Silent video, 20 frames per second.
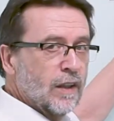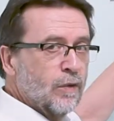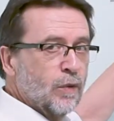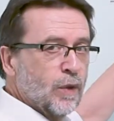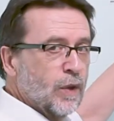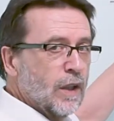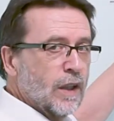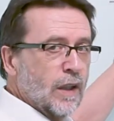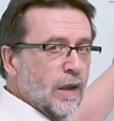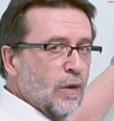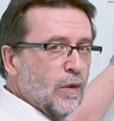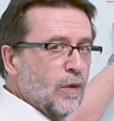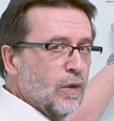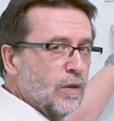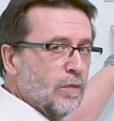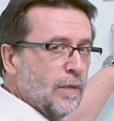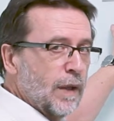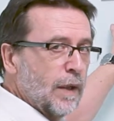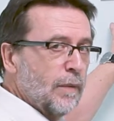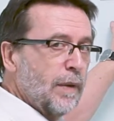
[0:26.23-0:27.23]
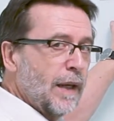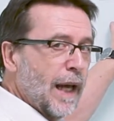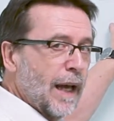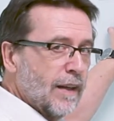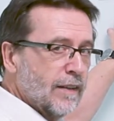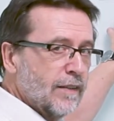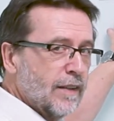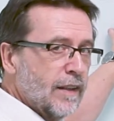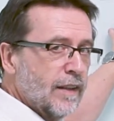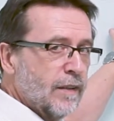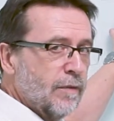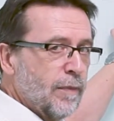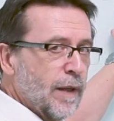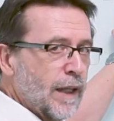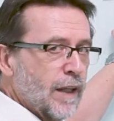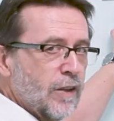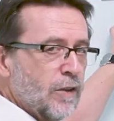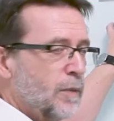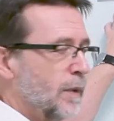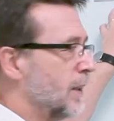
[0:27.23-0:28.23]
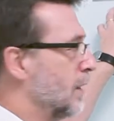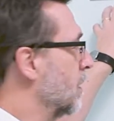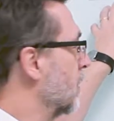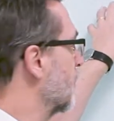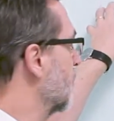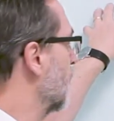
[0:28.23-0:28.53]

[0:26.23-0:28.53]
it would include maybe asset management and